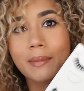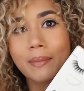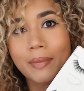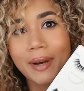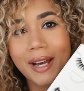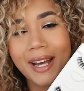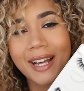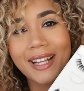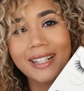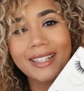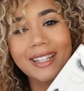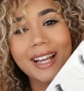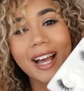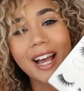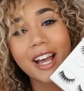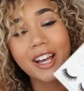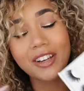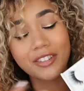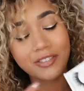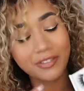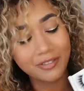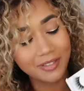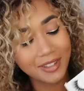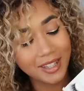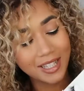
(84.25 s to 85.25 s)
but I
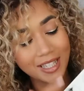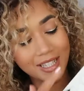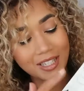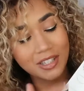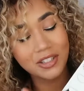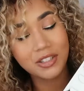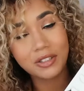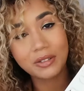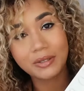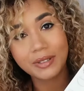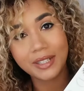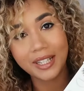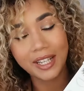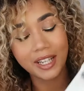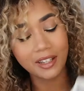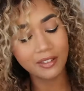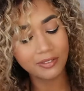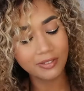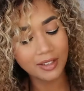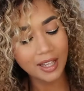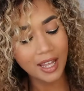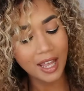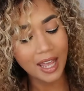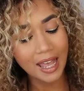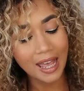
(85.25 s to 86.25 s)
have these 2
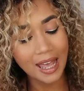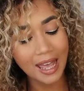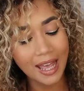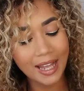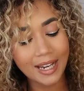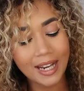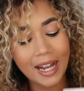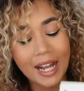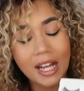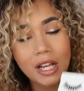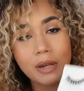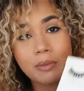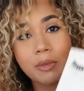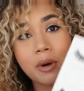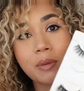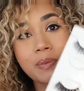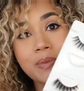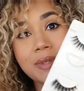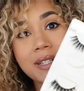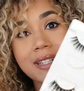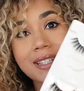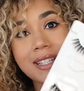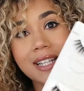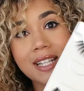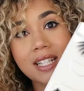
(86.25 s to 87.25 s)
left and I am
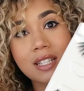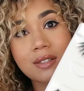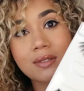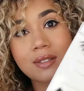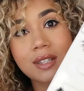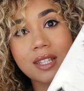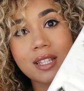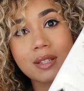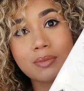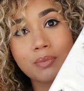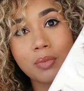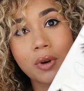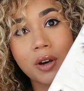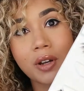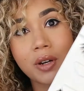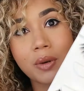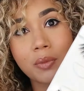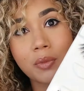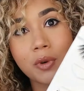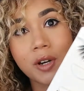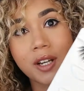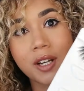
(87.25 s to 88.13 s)
obsessed with this bottom